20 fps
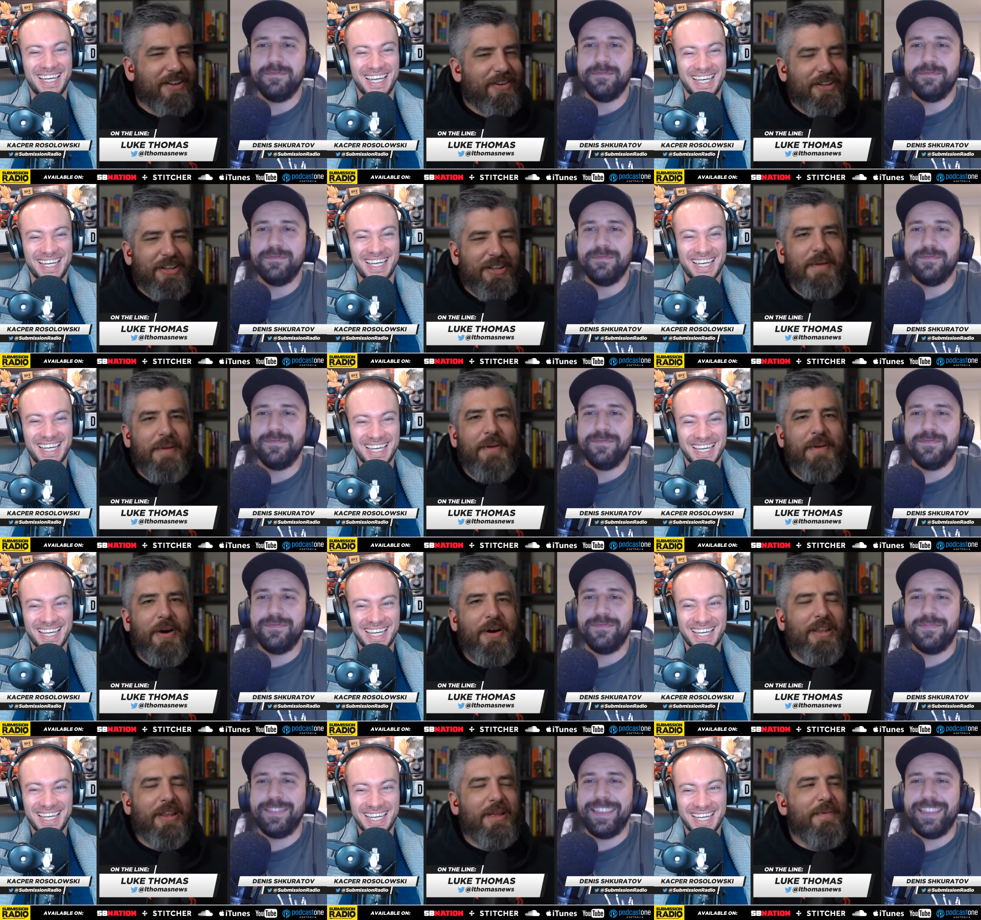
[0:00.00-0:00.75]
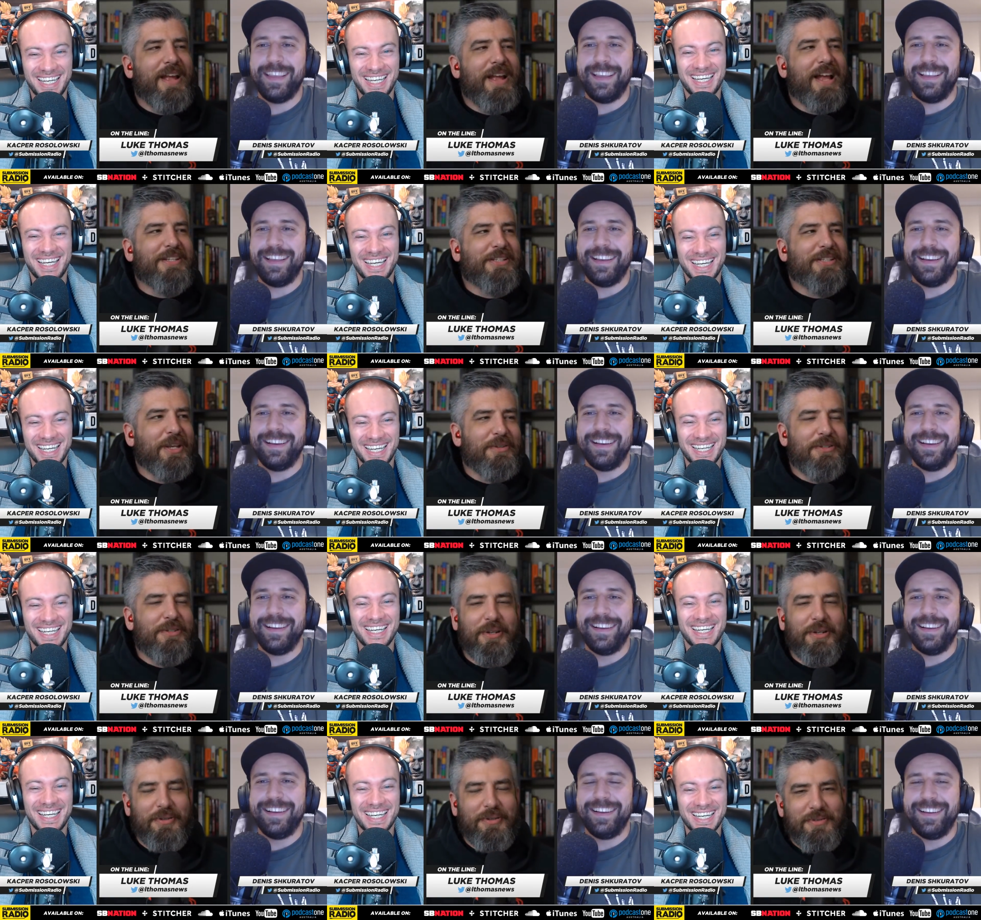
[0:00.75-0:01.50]
Speaker 1: let me let me ask you
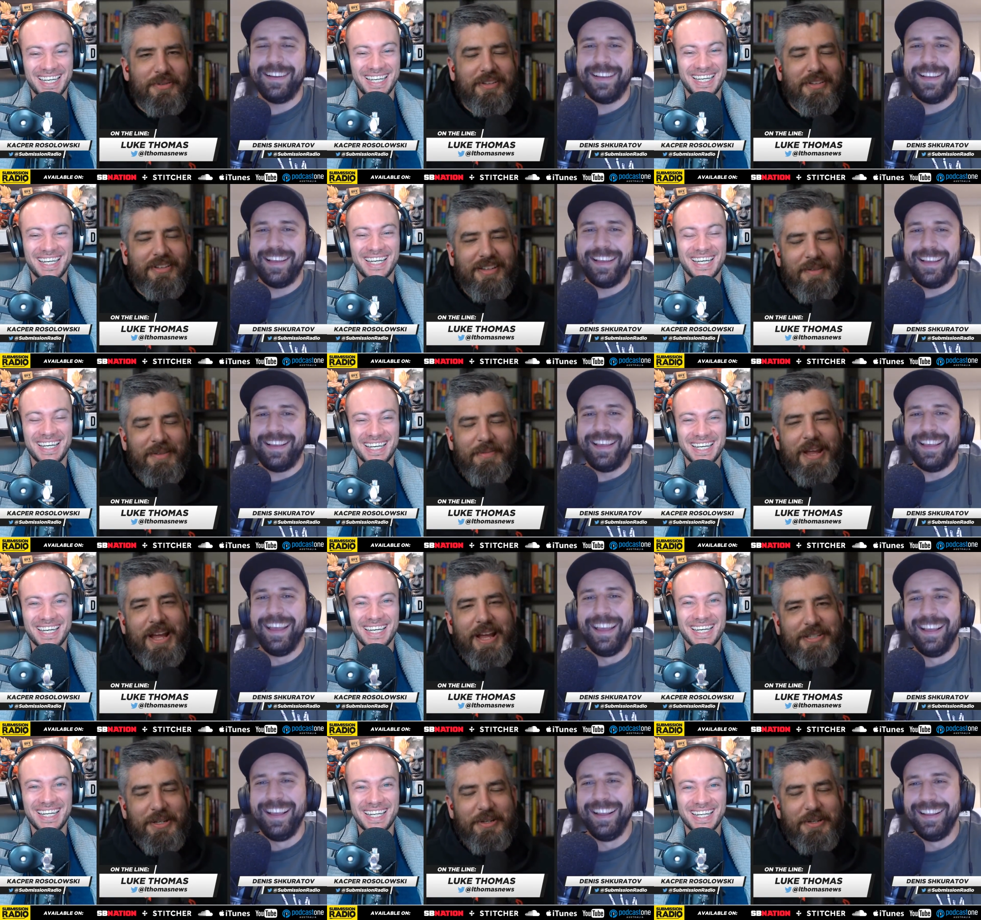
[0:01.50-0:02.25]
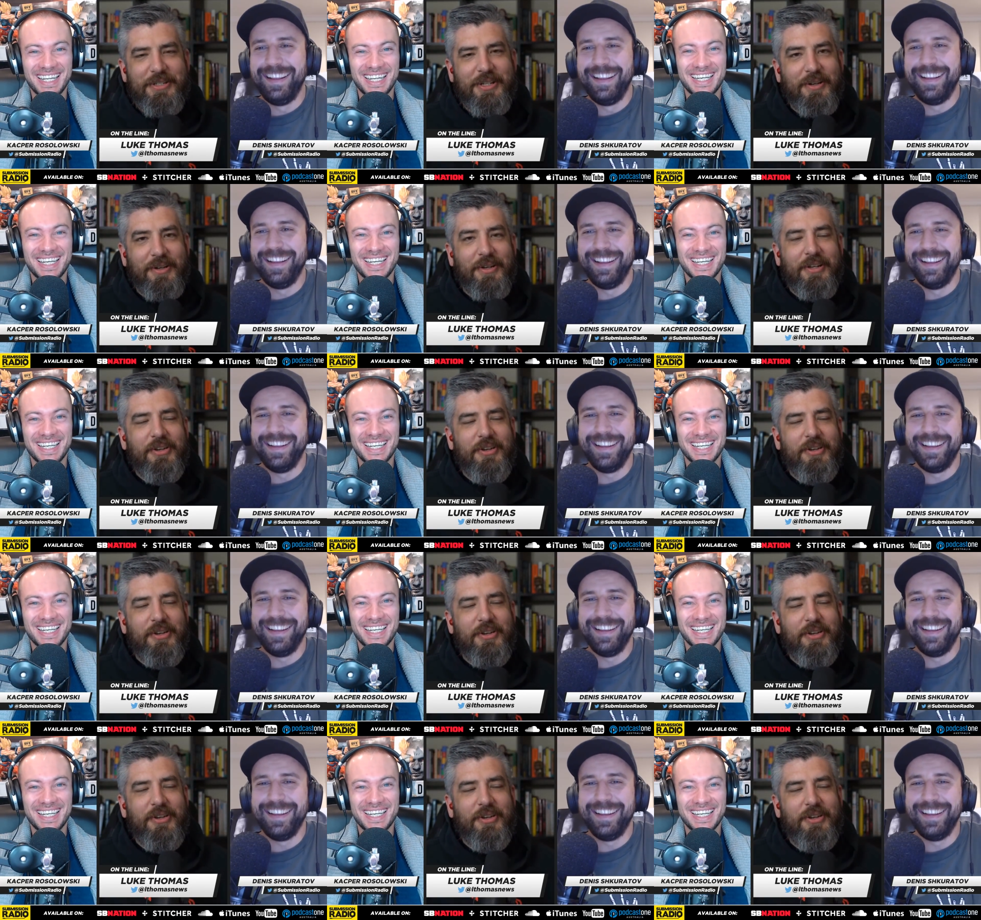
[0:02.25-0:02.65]
too. Let me ask you too.